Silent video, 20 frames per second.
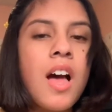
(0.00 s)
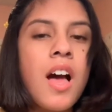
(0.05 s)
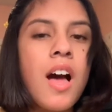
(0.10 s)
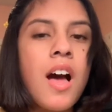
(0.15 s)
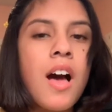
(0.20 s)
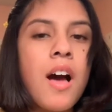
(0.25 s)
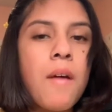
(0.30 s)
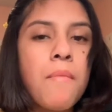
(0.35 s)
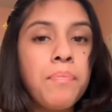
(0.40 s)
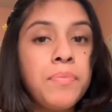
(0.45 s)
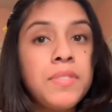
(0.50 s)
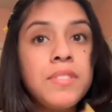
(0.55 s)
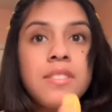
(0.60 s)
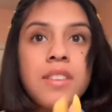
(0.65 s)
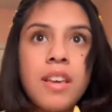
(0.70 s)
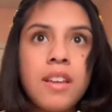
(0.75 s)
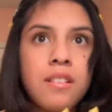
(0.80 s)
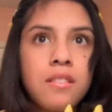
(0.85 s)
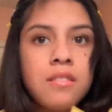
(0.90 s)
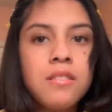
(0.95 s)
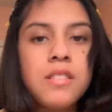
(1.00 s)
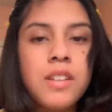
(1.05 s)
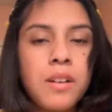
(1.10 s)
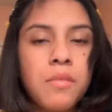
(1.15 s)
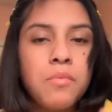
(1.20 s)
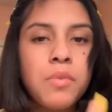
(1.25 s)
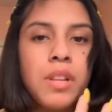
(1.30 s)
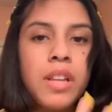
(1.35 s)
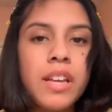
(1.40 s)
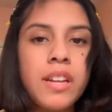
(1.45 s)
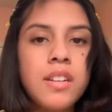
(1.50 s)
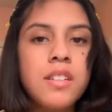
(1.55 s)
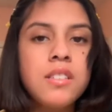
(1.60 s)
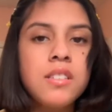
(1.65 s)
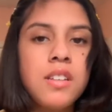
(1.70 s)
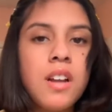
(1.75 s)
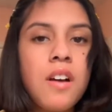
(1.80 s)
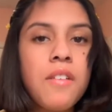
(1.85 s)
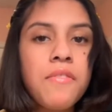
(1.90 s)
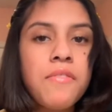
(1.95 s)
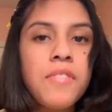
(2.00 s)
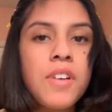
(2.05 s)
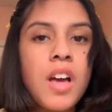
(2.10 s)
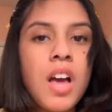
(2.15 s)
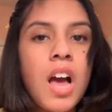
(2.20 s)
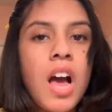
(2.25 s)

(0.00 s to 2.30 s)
um, skin related stuff.